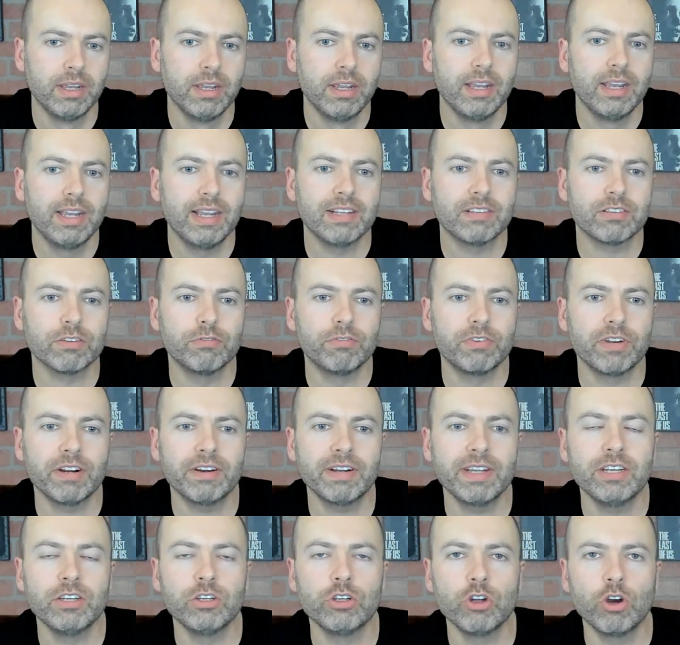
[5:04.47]
it's a very
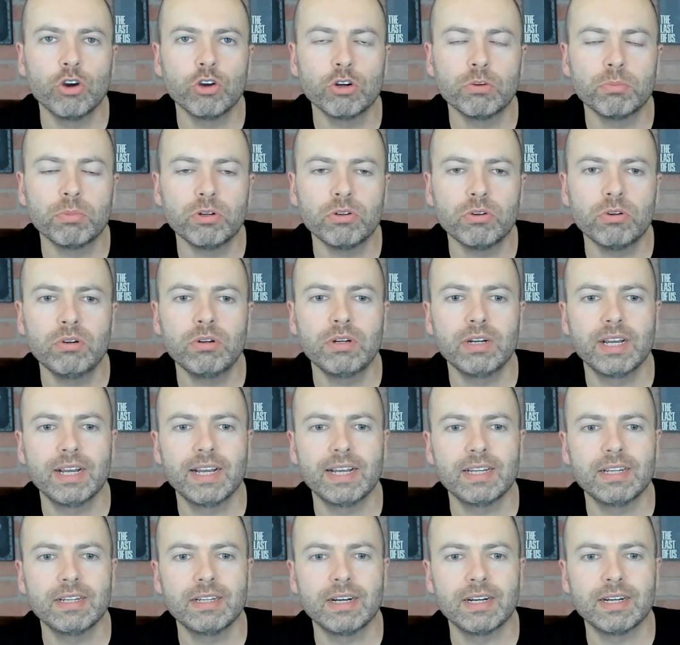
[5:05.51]
notable
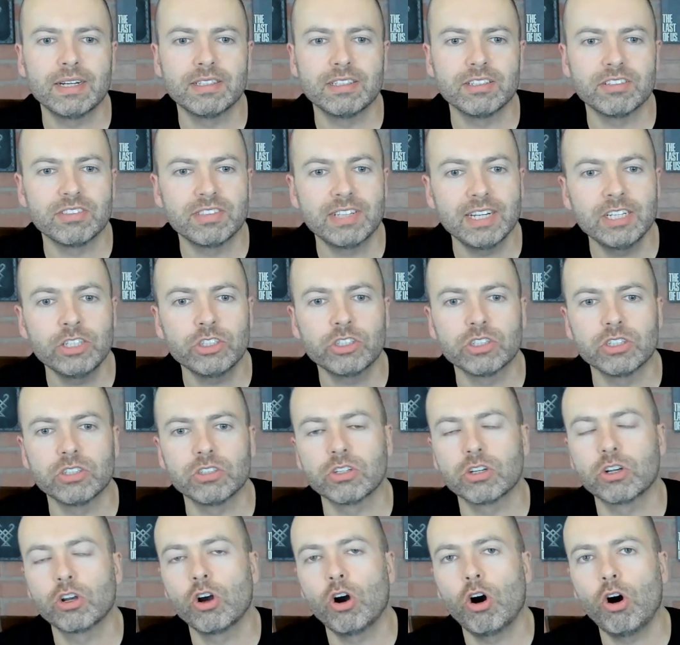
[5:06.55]
distinction to
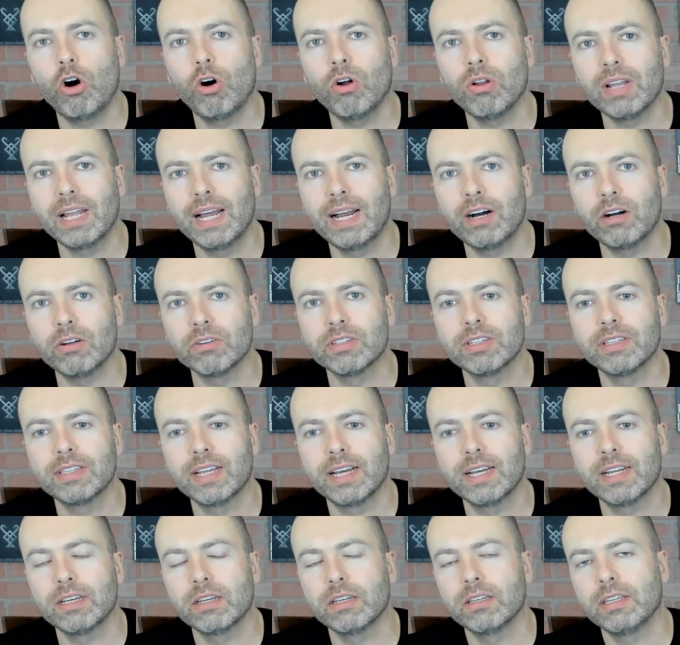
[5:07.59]
call out
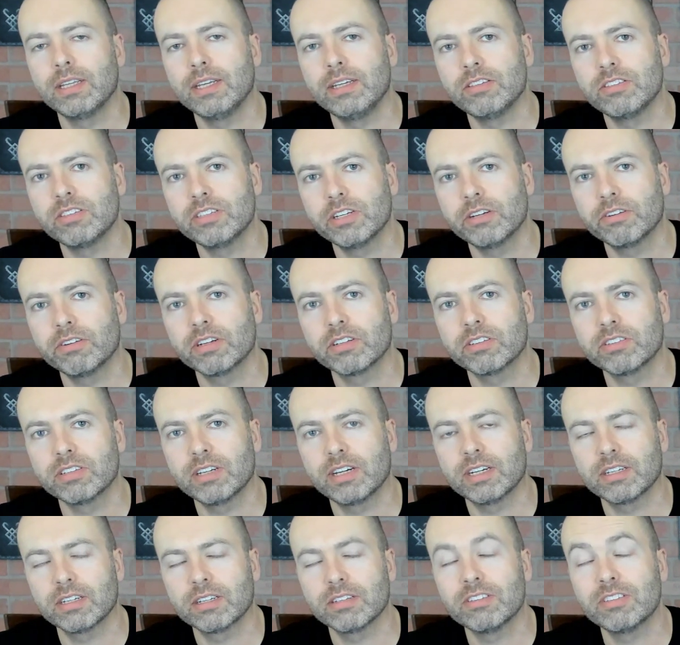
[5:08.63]
that the Series
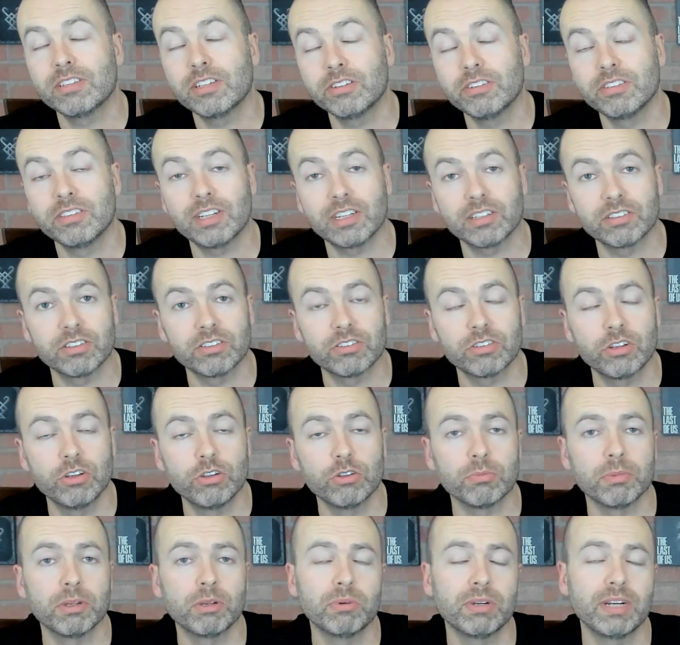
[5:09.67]
X,
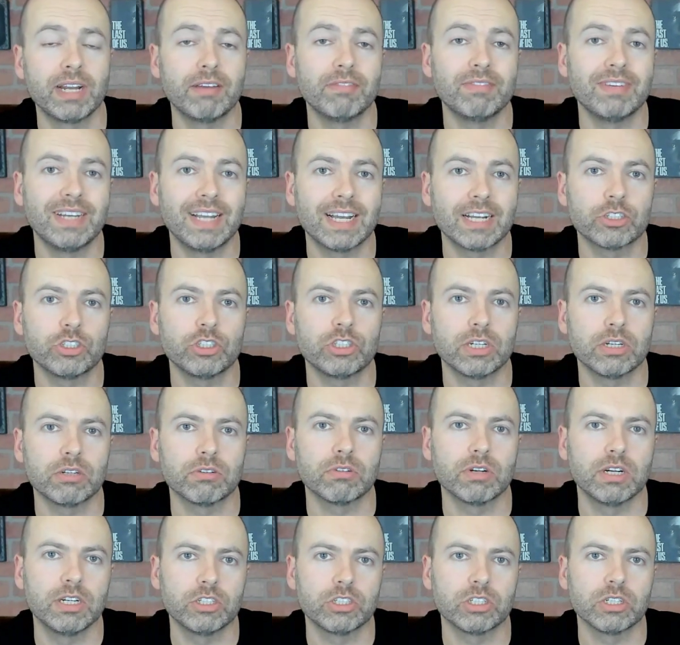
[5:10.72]
would have next
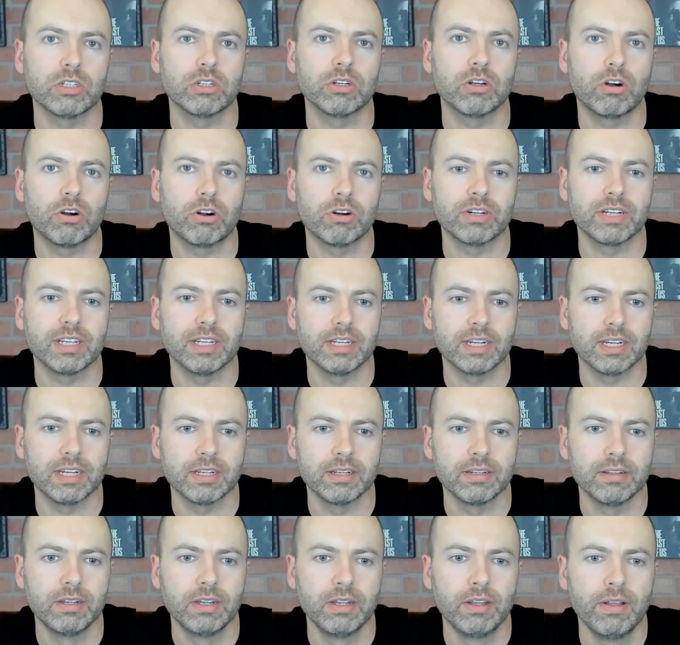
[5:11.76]
generation RDNA.
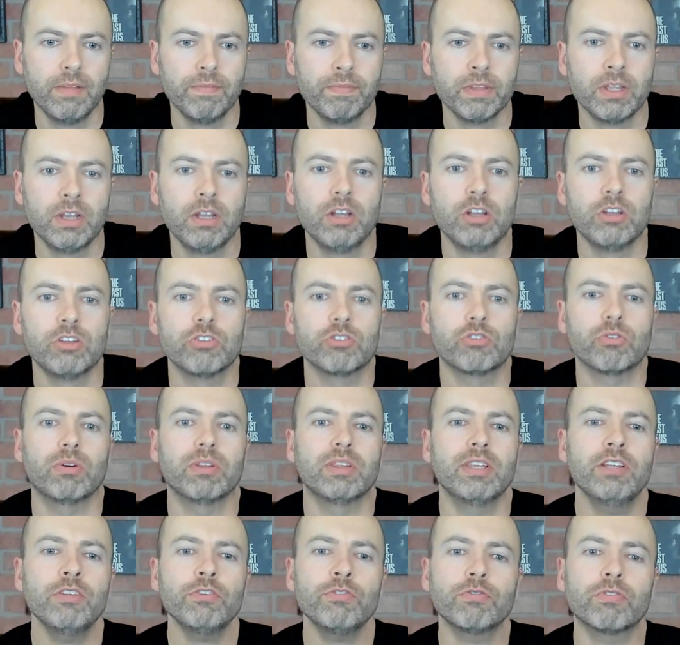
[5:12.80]
So on
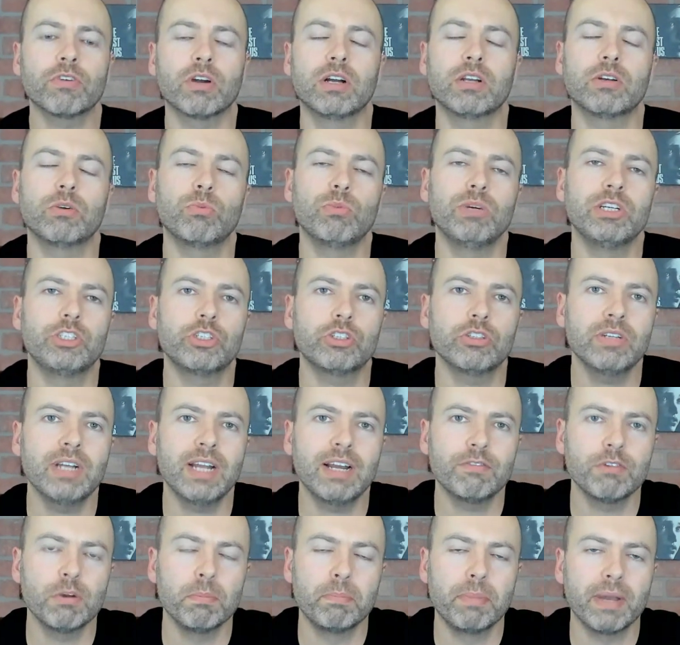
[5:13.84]
this front, we should have
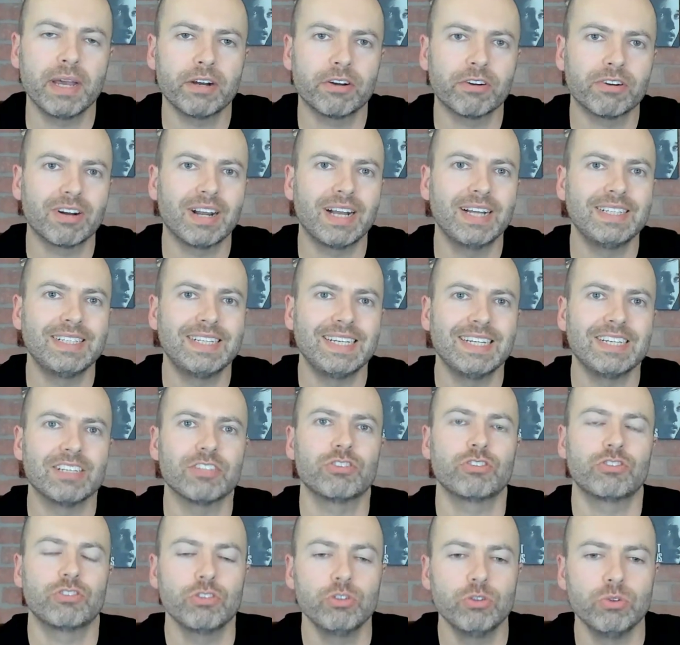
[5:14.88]
a better idea
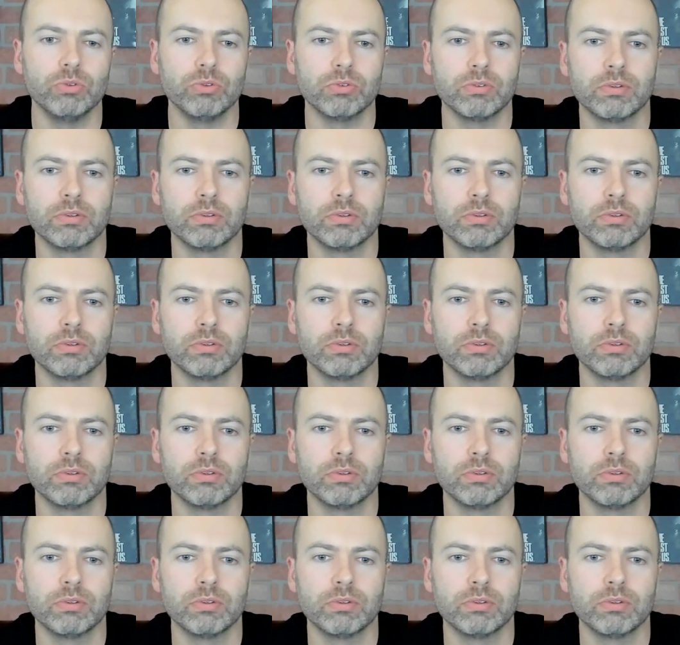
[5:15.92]
soon.